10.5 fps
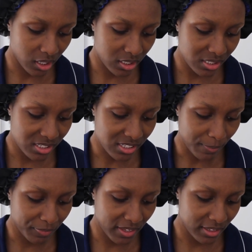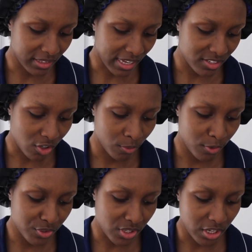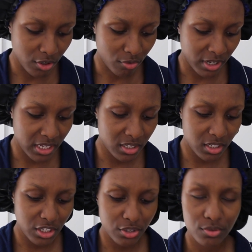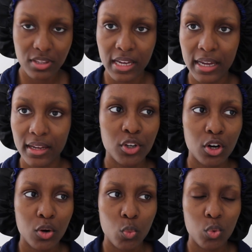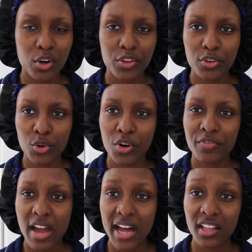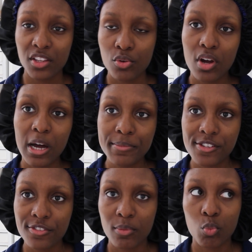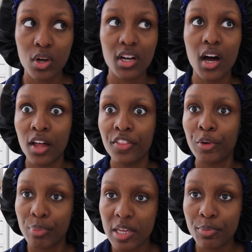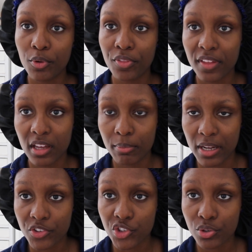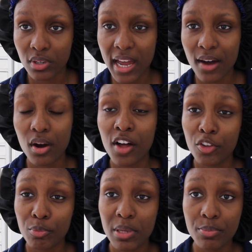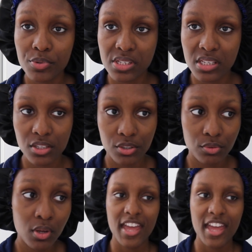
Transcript: something that's almost ingrained in you that your worth or your value comes from what other people think about you and how other people see you.